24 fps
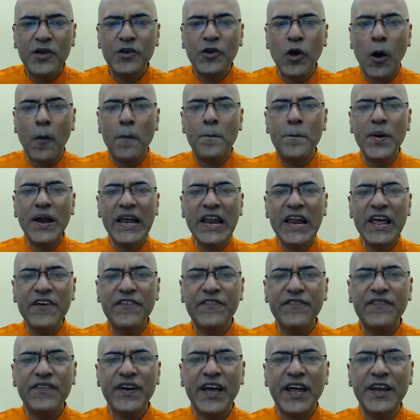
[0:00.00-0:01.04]
your
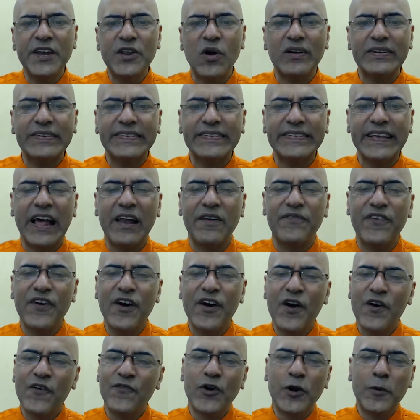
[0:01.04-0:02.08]
belief in
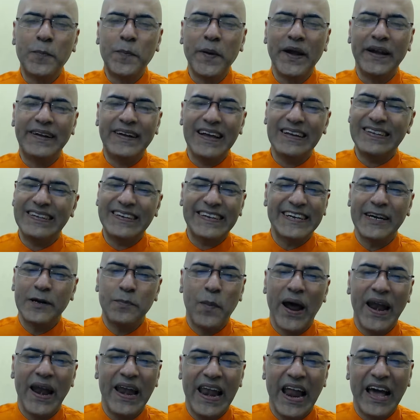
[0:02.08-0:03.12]
yourself would be tested
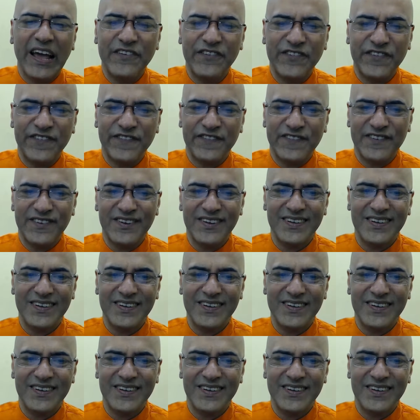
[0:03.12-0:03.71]
by life.